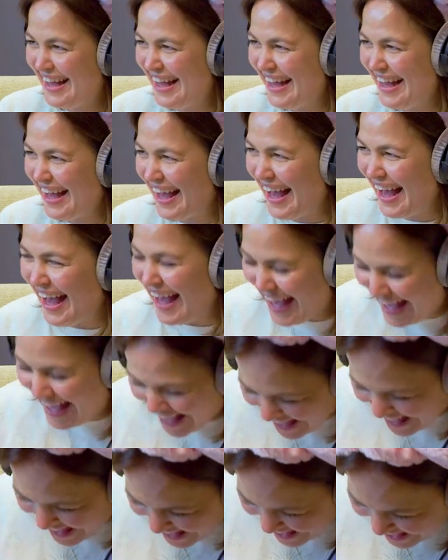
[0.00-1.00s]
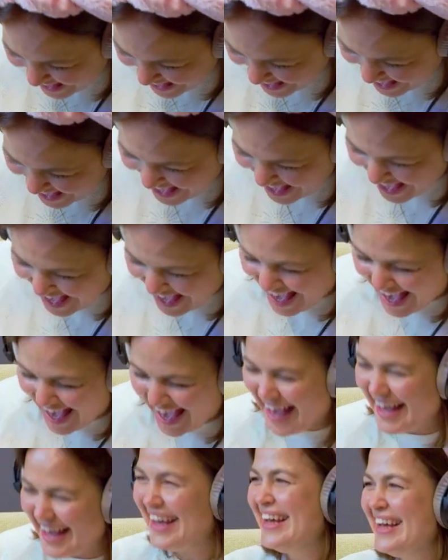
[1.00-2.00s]
No. Would
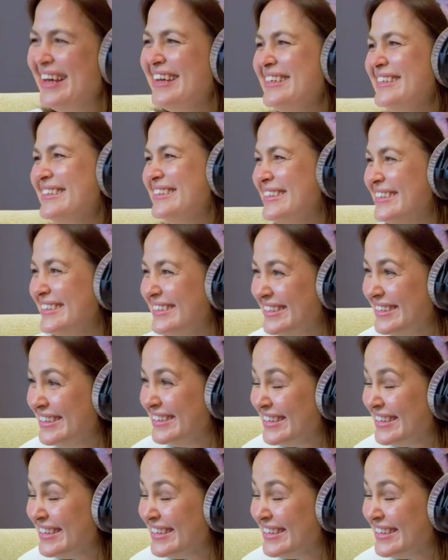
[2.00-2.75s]
anyone say,